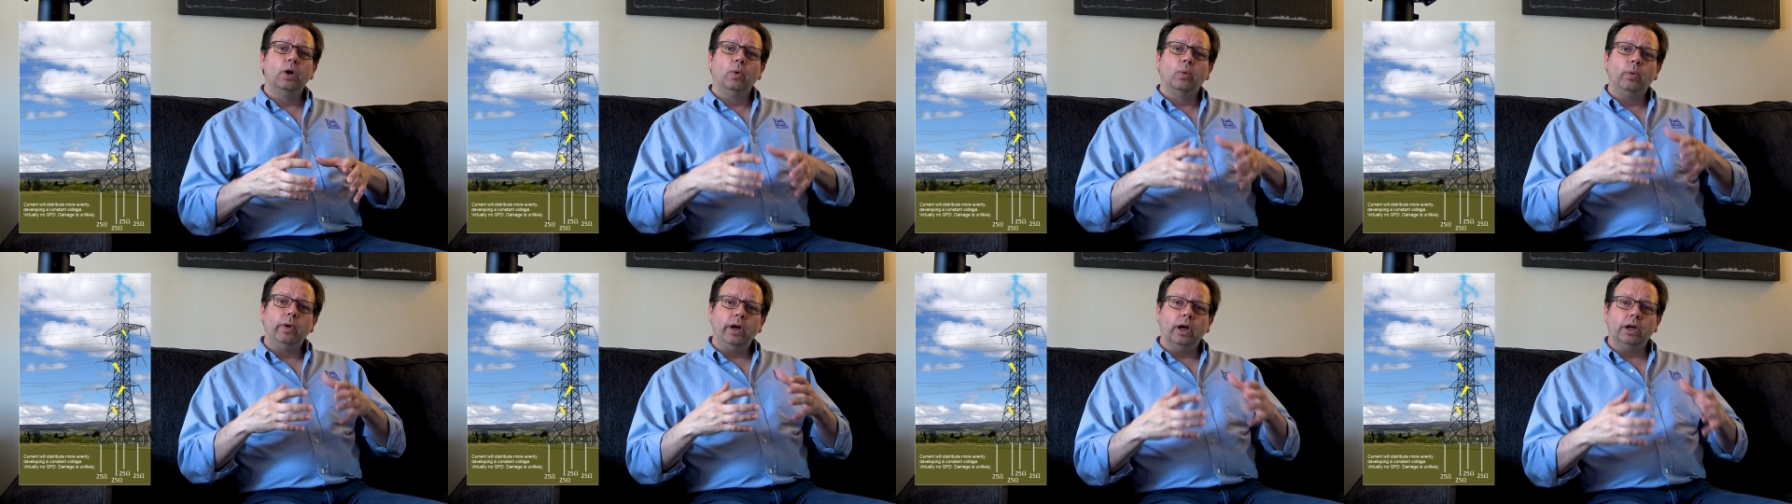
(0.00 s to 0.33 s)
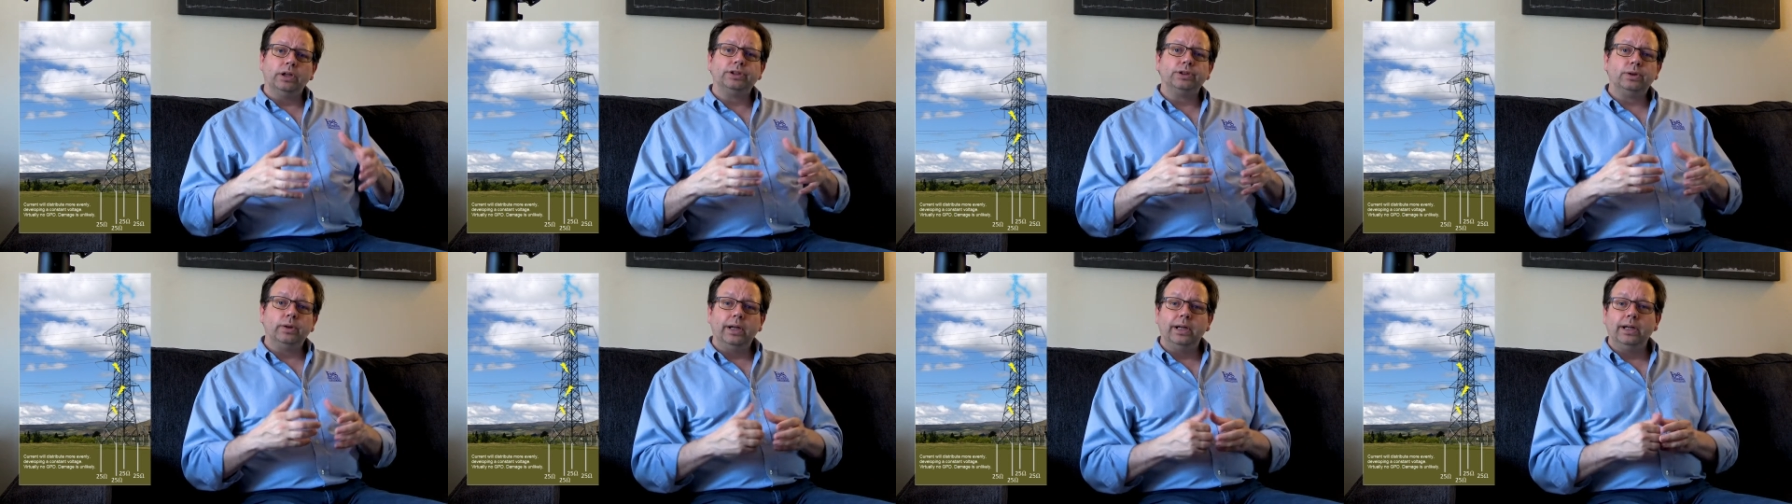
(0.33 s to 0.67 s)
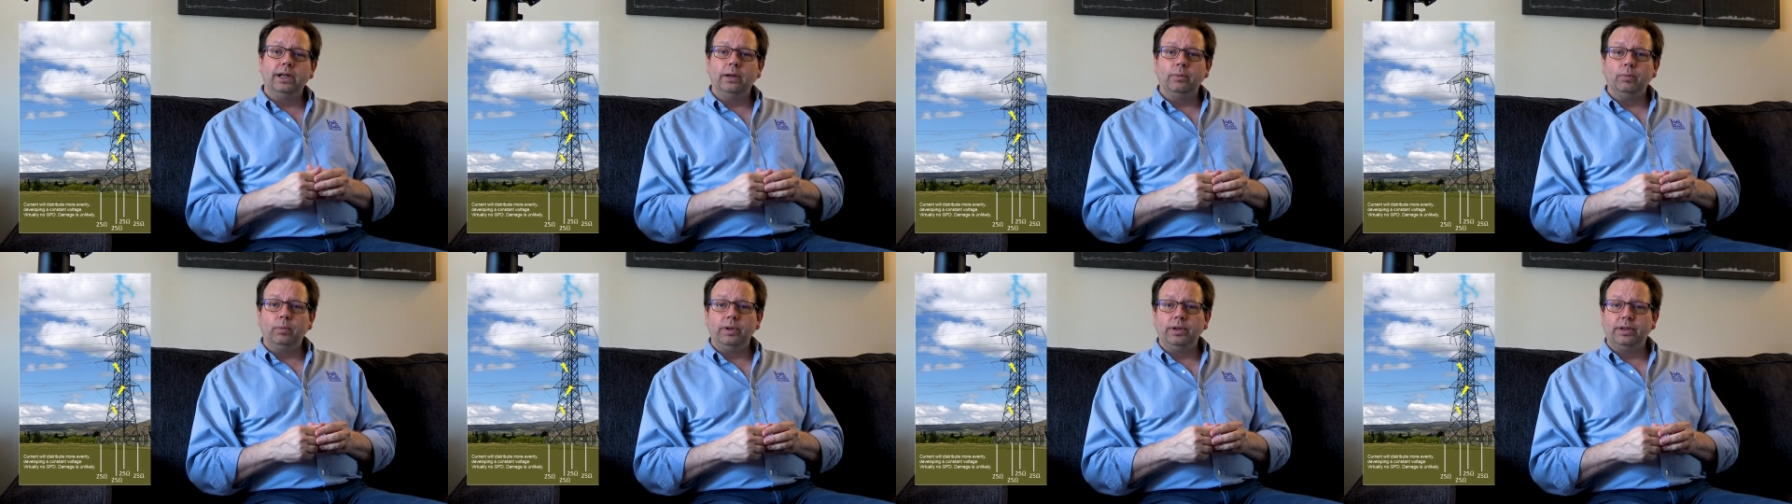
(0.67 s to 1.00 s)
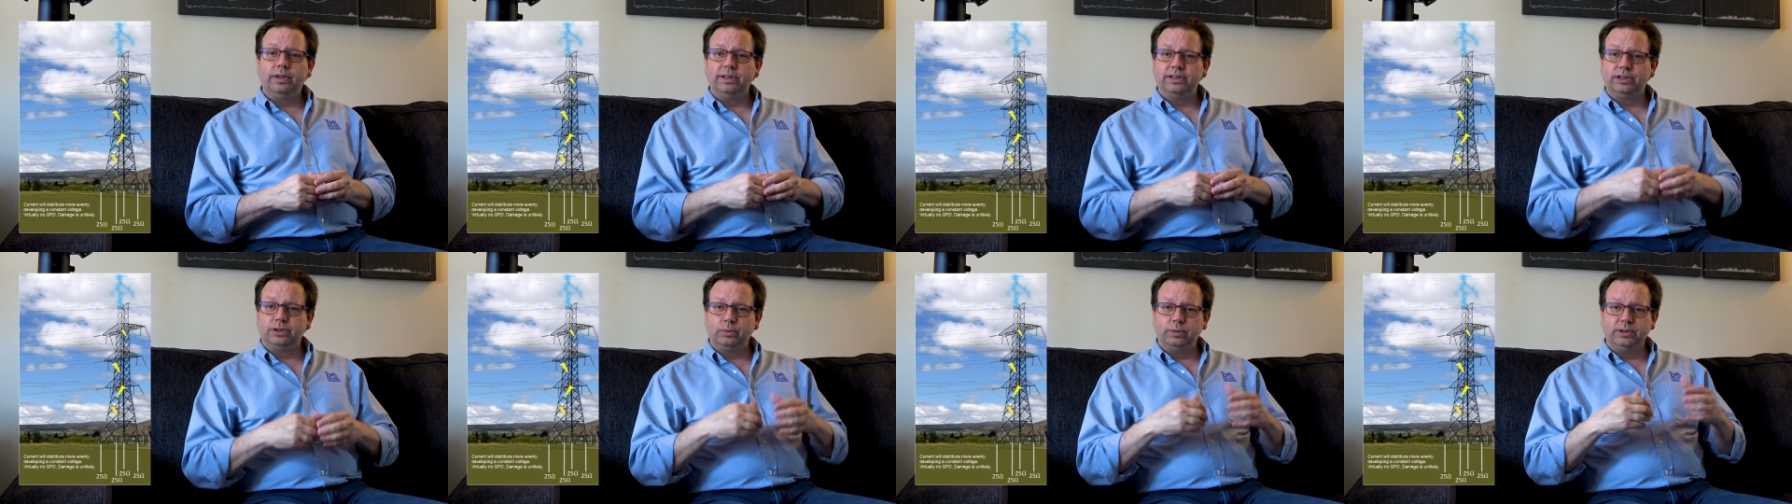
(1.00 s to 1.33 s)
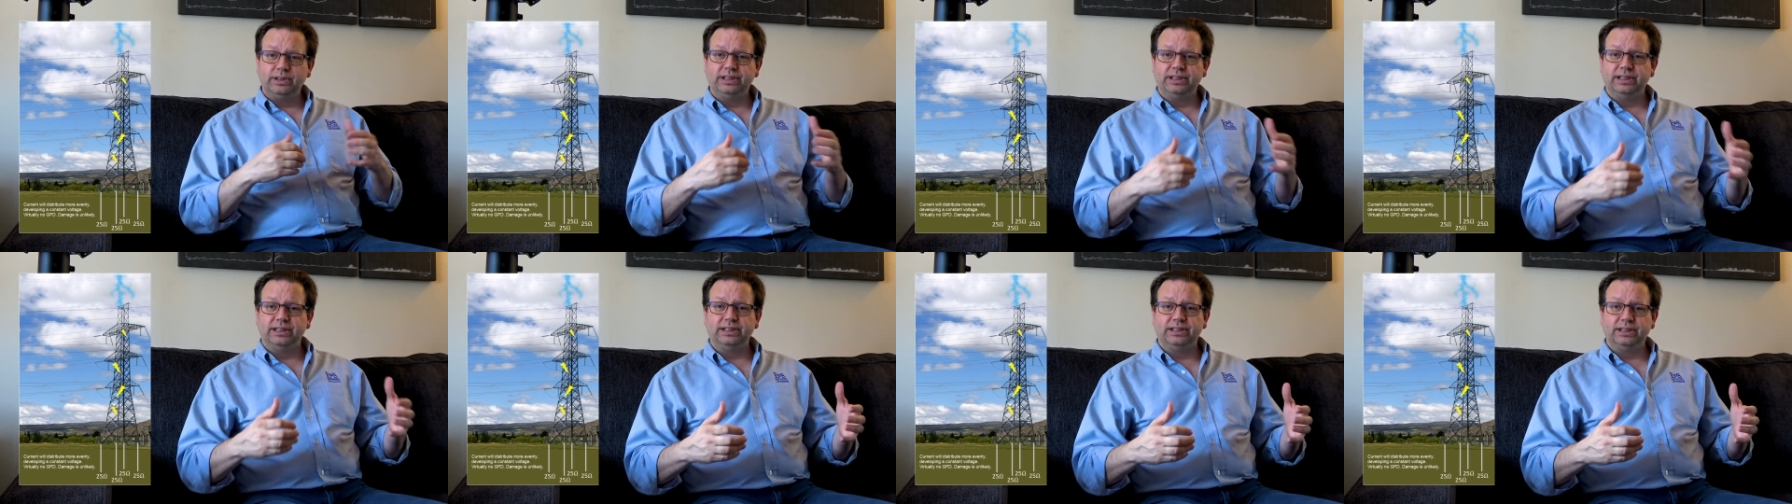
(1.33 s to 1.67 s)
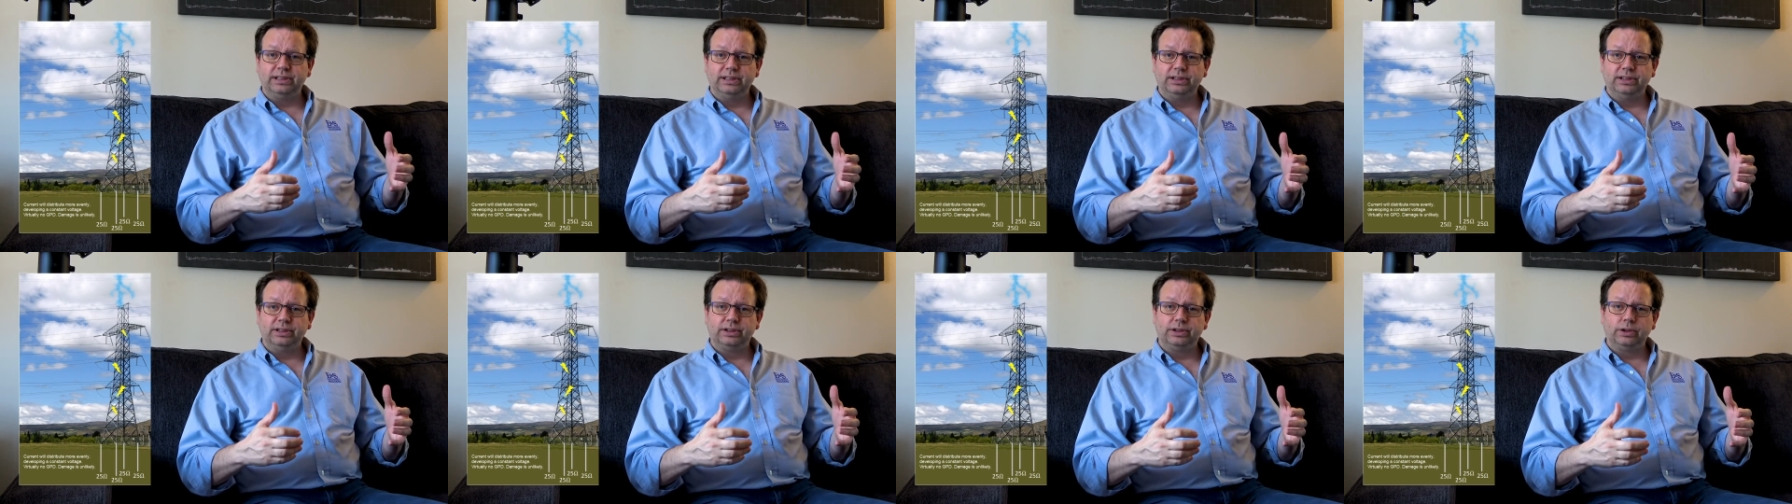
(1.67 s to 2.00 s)
We also end up with this
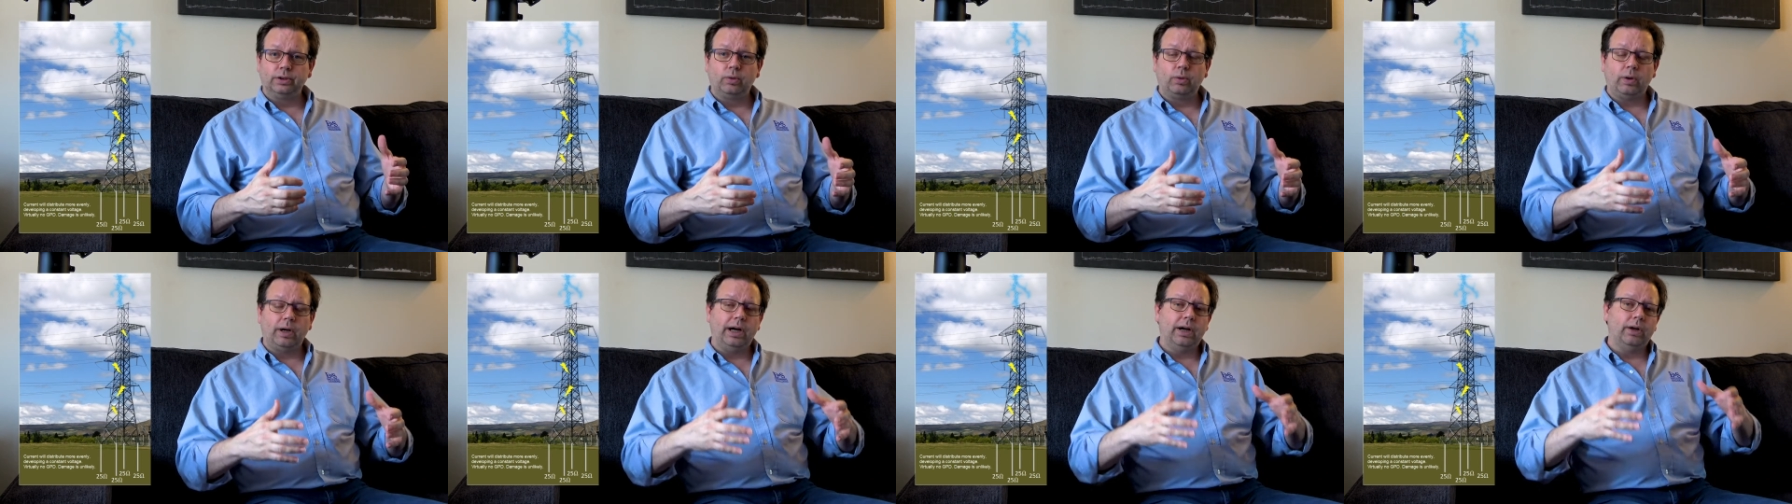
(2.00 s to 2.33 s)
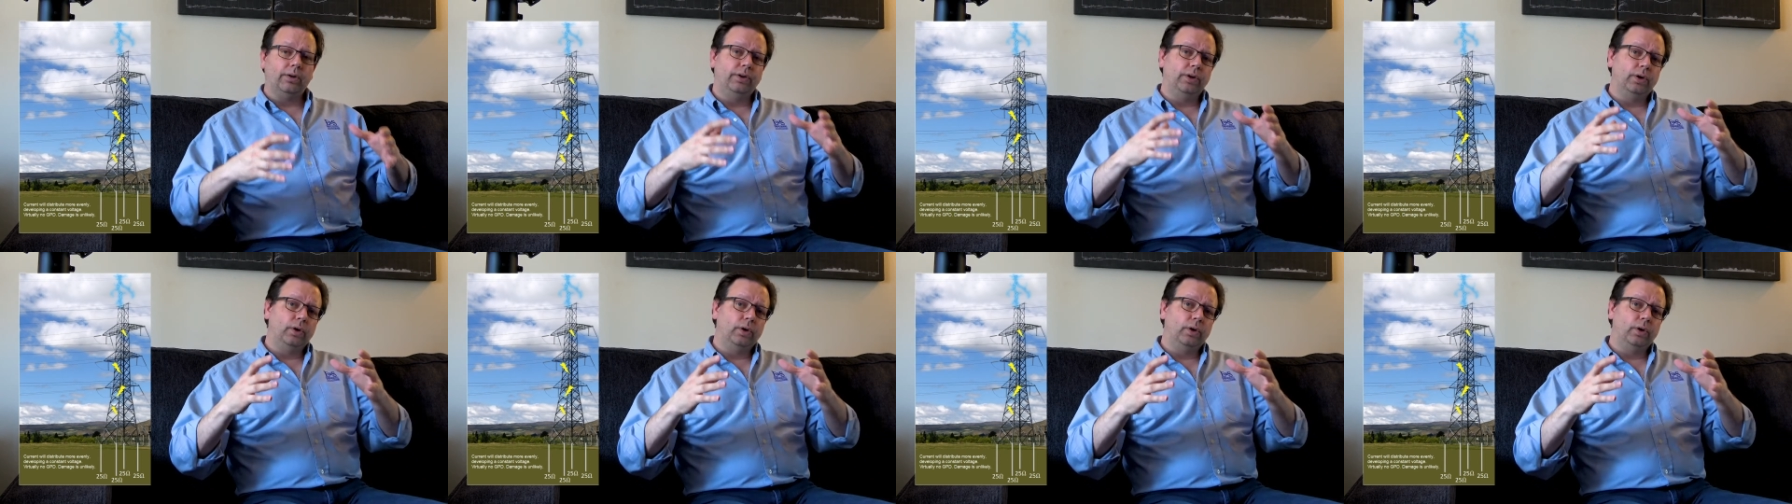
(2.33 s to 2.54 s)
resistance to ground,